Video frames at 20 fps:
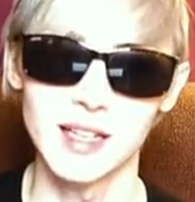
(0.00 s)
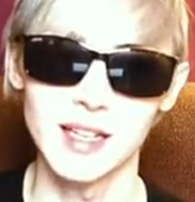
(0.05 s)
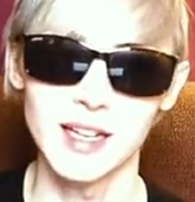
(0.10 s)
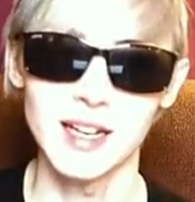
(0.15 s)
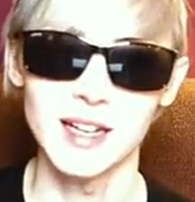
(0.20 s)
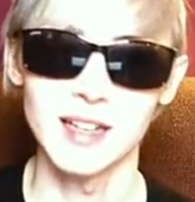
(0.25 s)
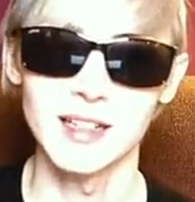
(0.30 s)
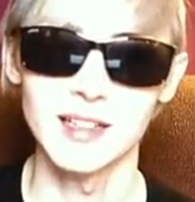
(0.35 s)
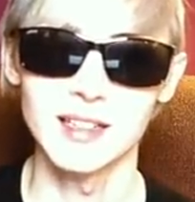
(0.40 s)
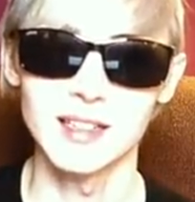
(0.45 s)

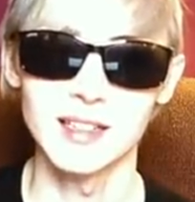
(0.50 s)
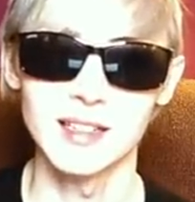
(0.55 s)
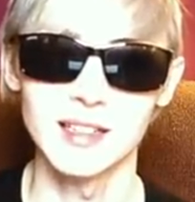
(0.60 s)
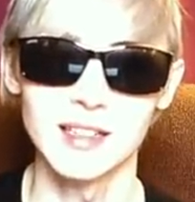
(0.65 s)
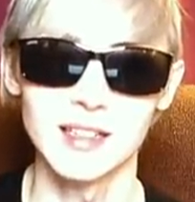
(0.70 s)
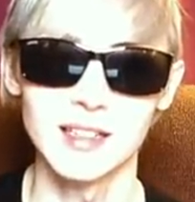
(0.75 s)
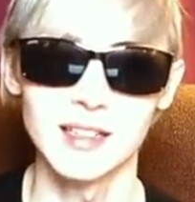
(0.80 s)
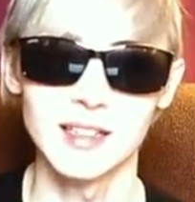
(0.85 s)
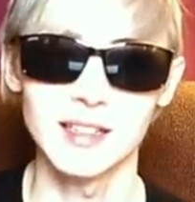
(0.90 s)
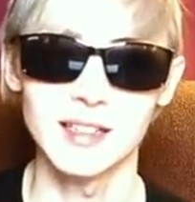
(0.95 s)
yeah,
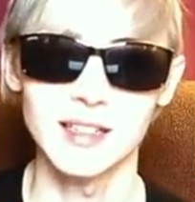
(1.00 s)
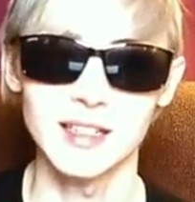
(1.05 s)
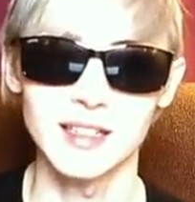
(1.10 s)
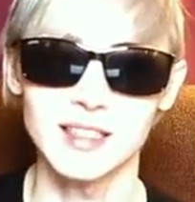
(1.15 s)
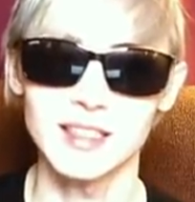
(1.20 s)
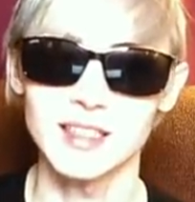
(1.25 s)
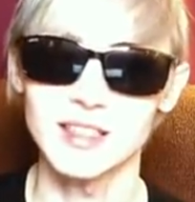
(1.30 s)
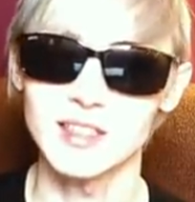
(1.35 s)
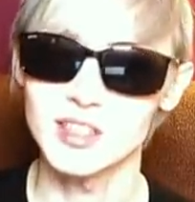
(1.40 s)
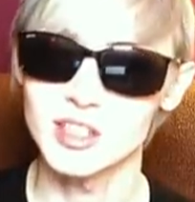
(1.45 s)

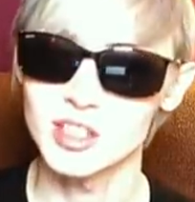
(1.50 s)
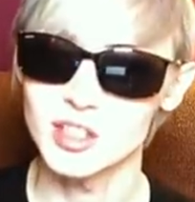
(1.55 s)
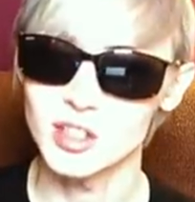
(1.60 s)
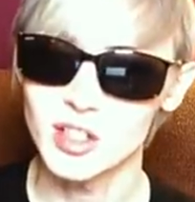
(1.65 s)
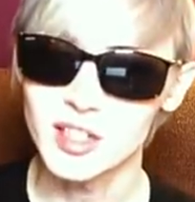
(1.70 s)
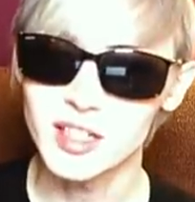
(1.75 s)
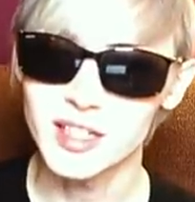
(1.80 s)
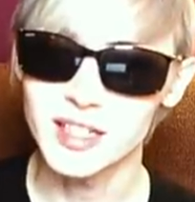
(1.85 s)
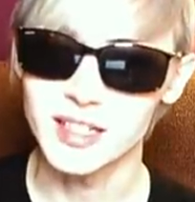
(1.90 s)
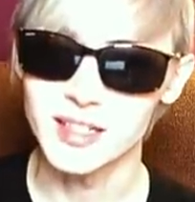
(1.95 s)
let's get
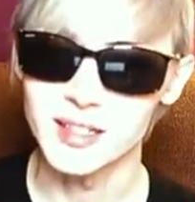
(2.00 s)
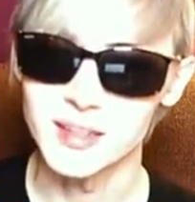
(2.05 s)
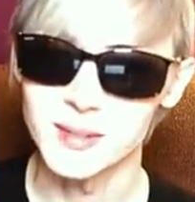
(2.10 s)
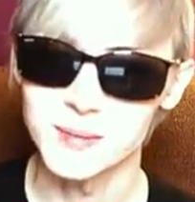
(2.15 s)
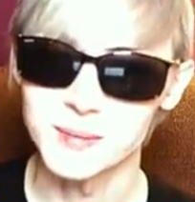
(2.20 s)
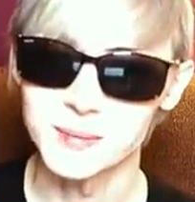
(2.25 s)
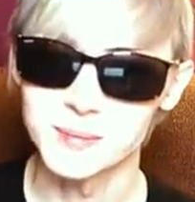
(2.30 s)
started.